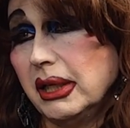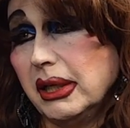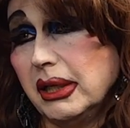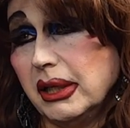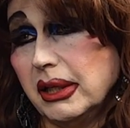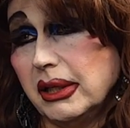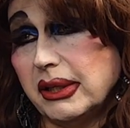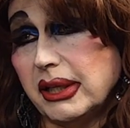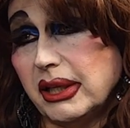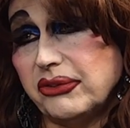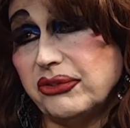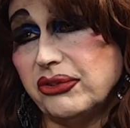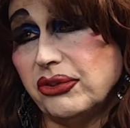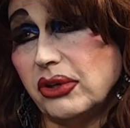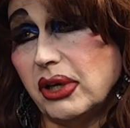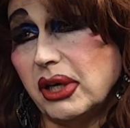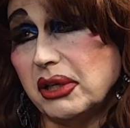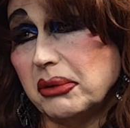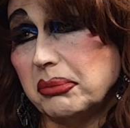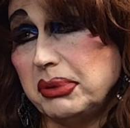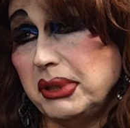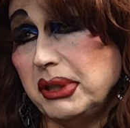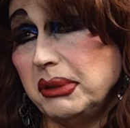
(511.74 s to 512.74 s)
That's a lot
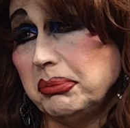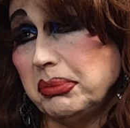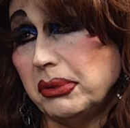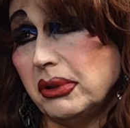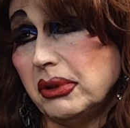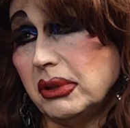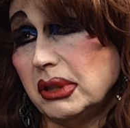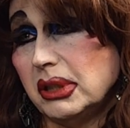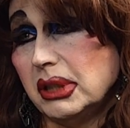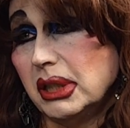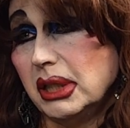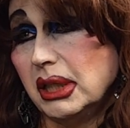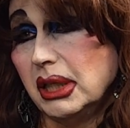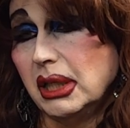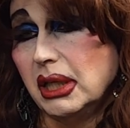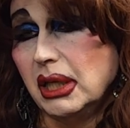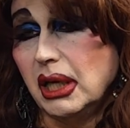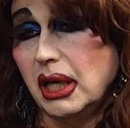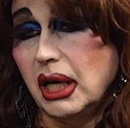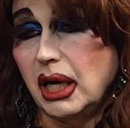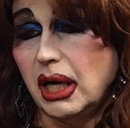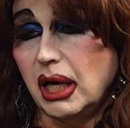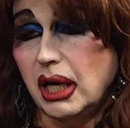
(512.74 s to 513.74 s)
of people.
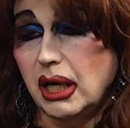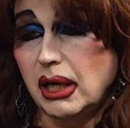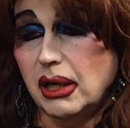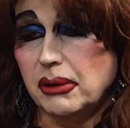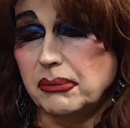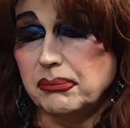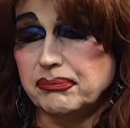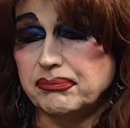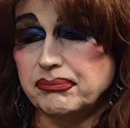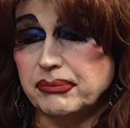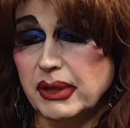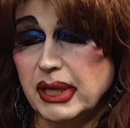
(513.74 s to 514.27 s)
Um,